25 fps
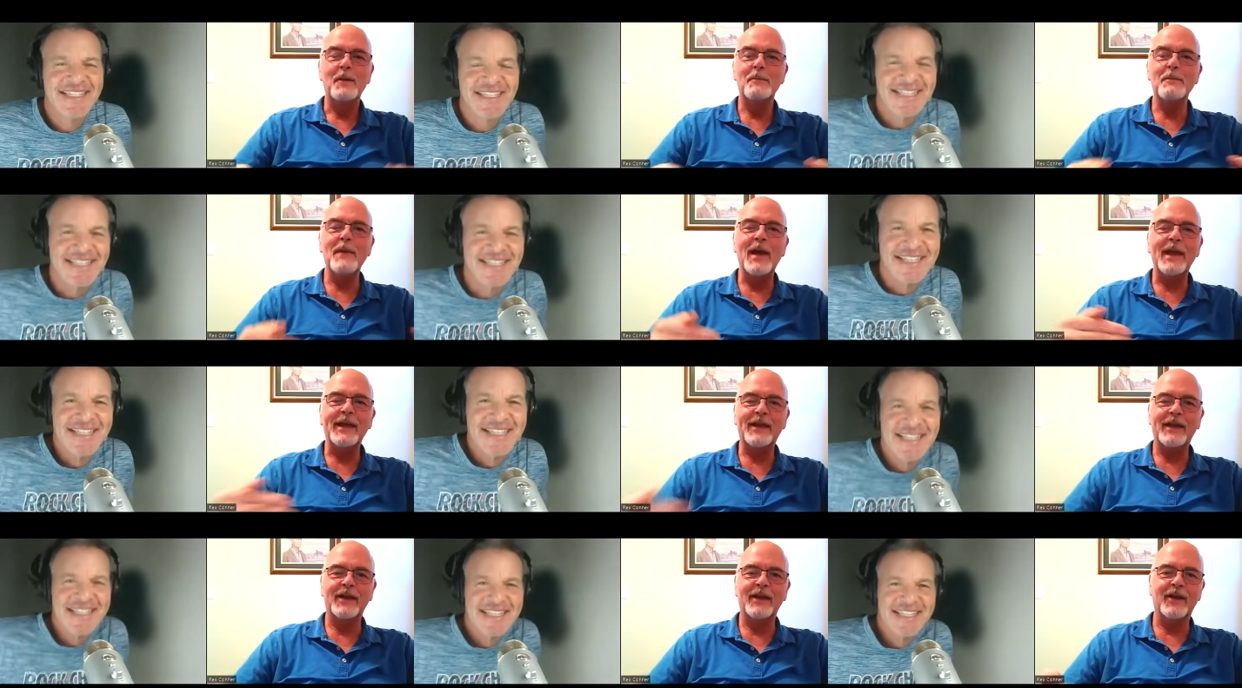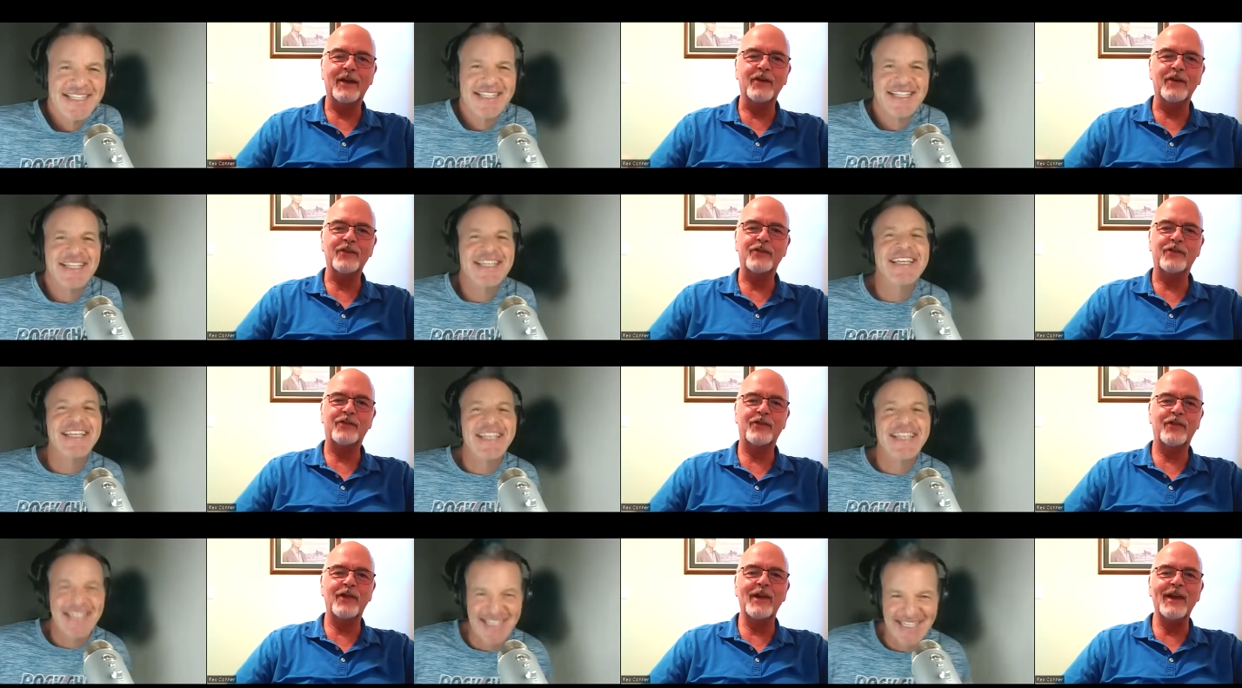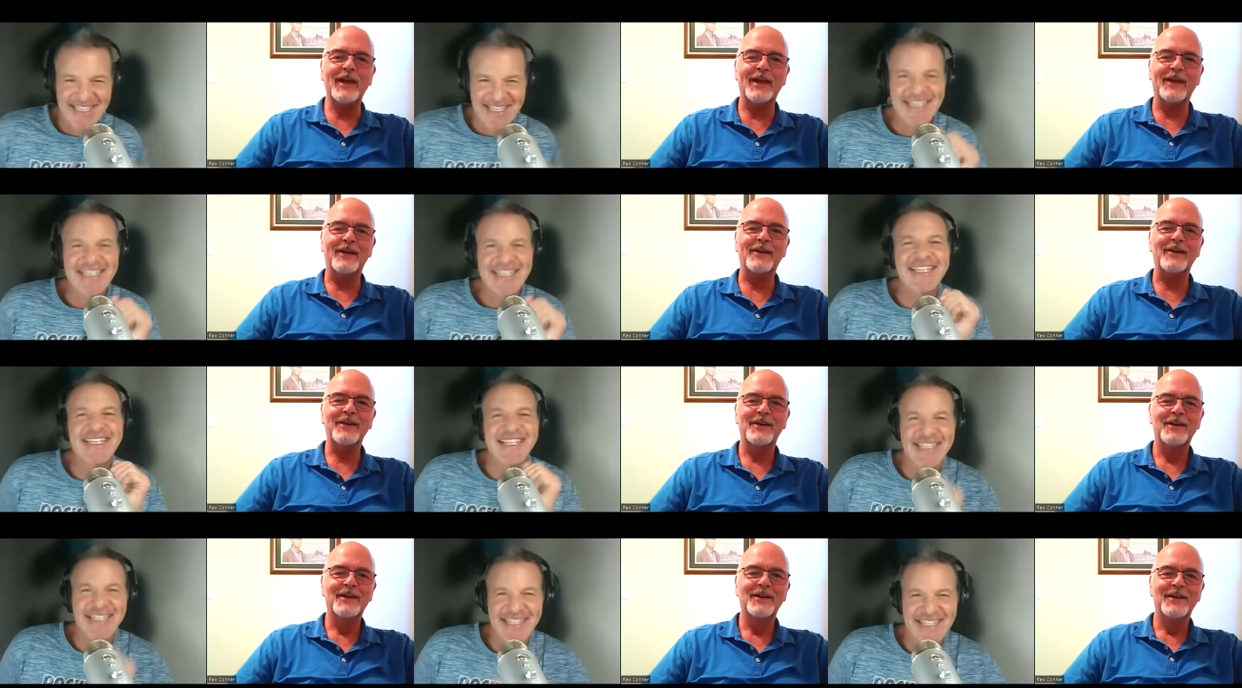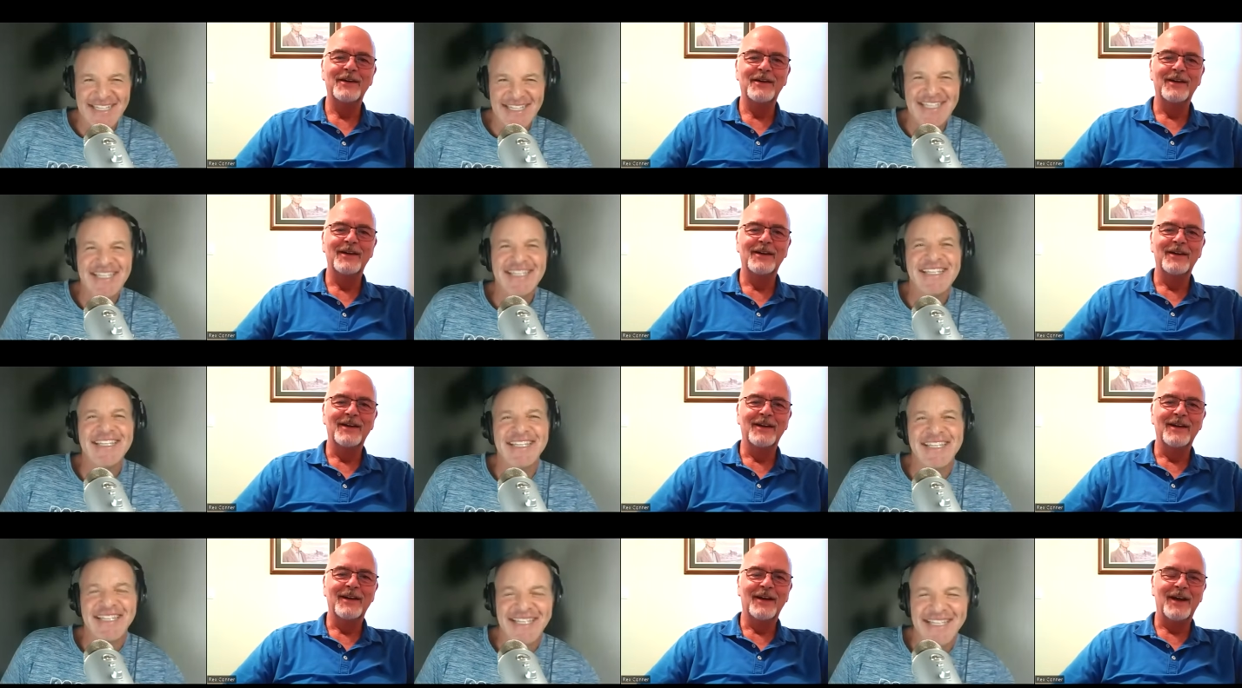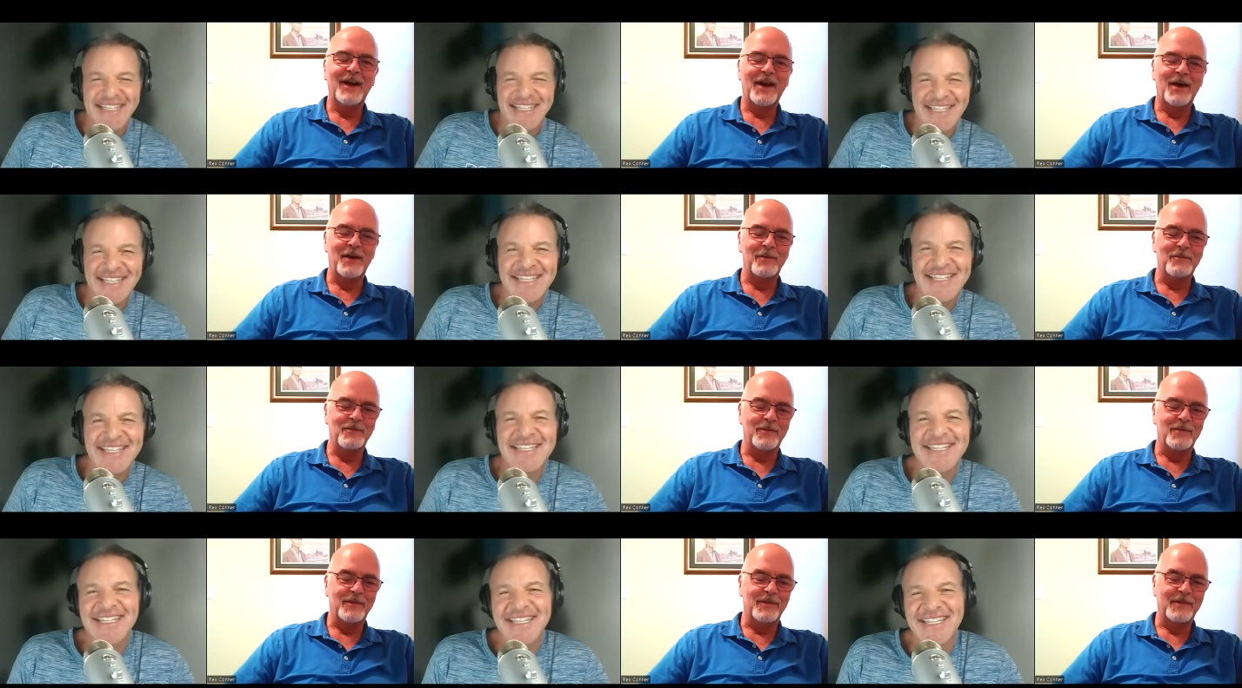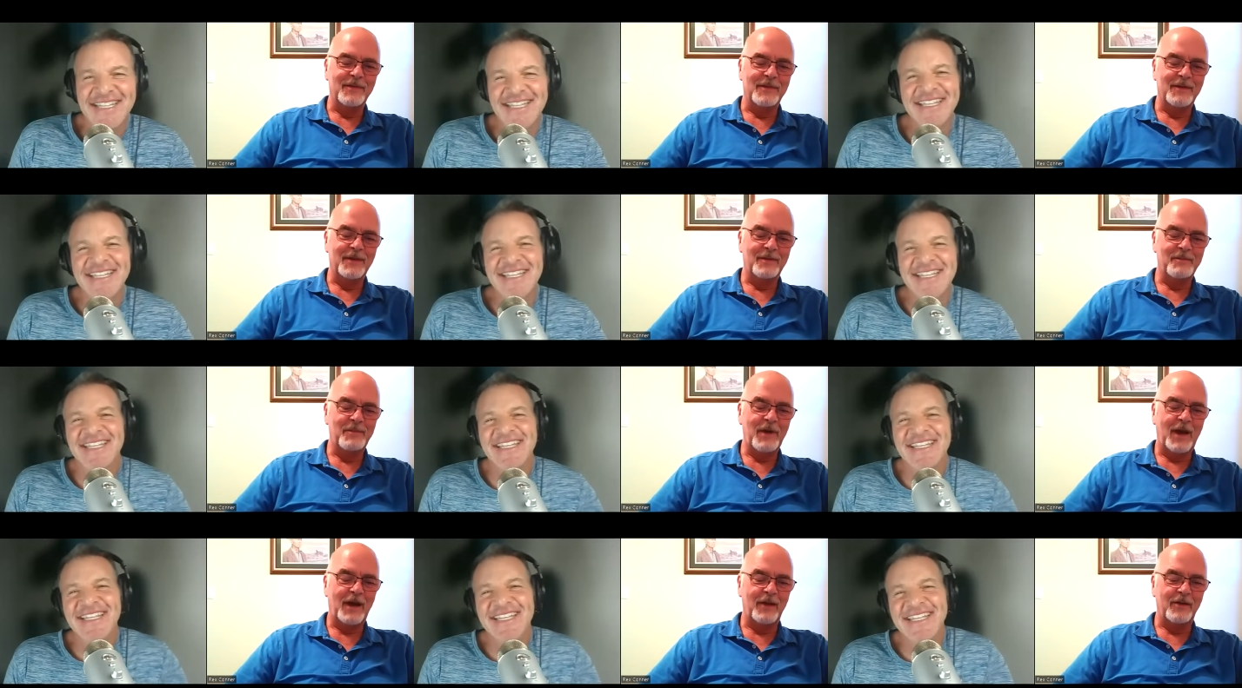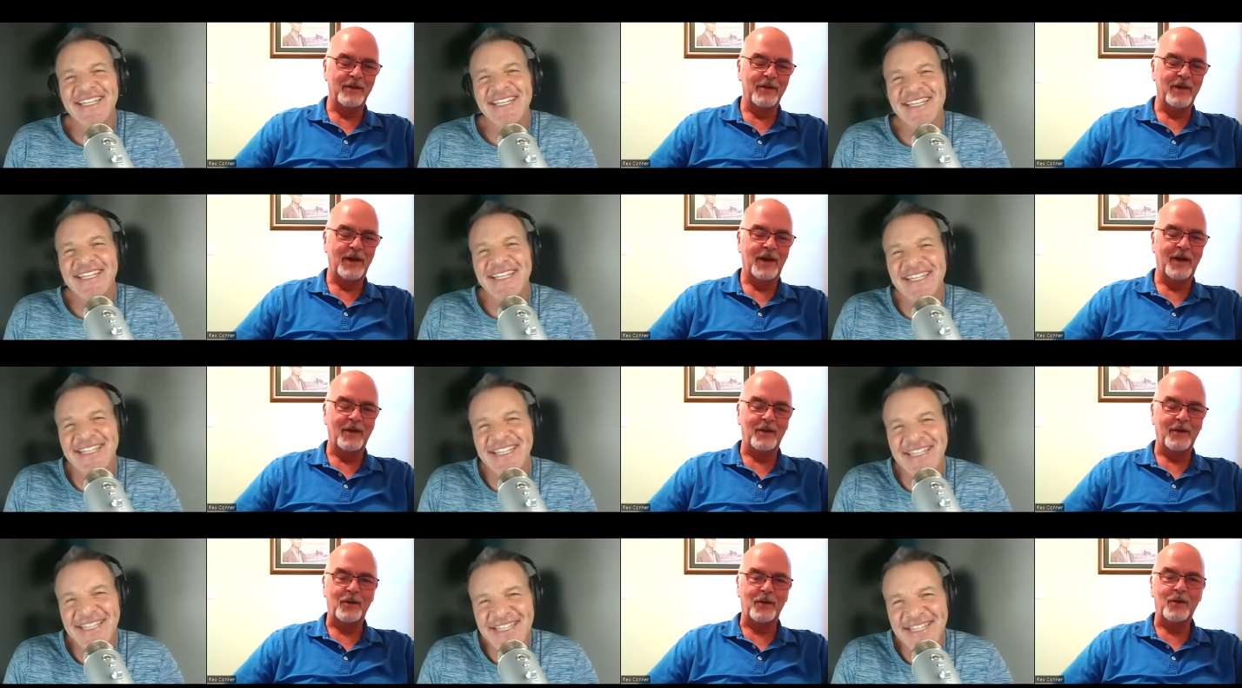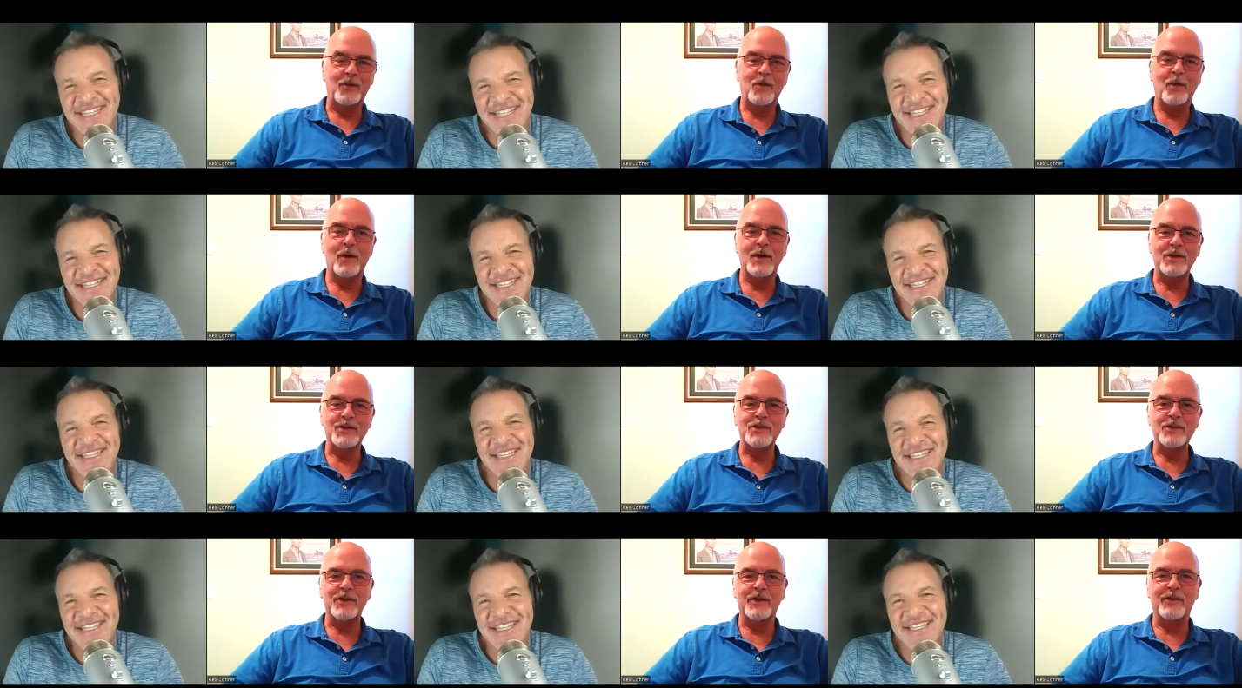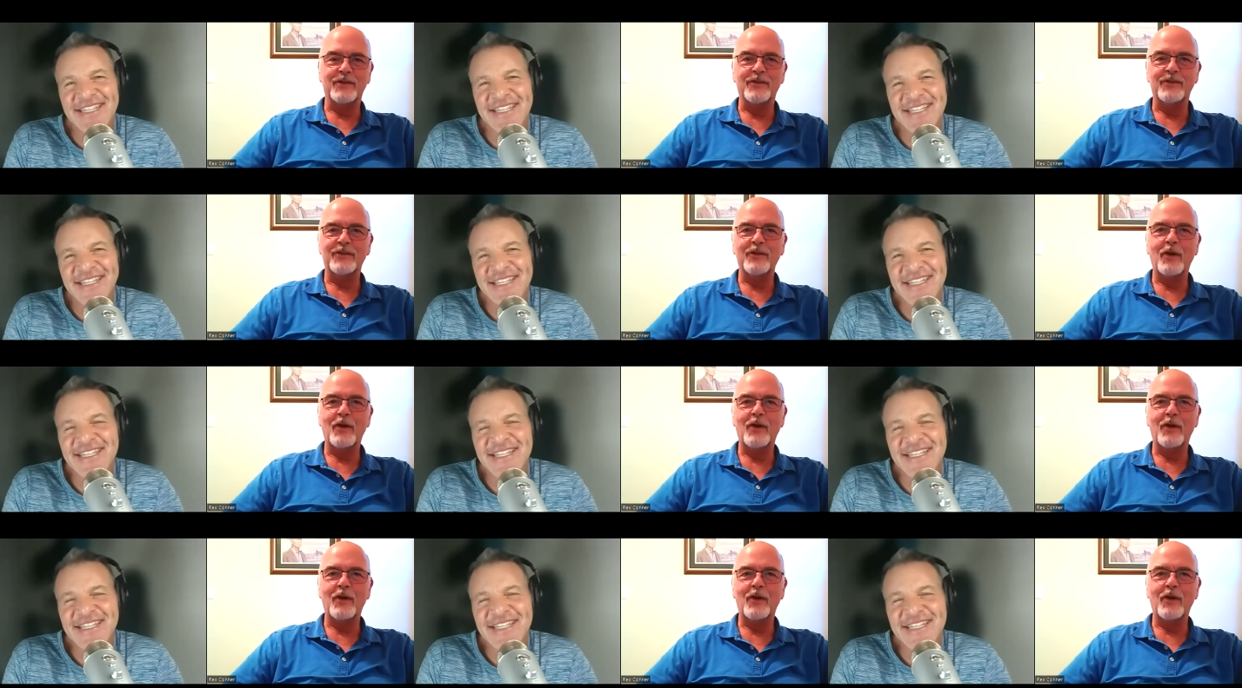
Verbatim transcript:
Speaker 1: making us think about questions.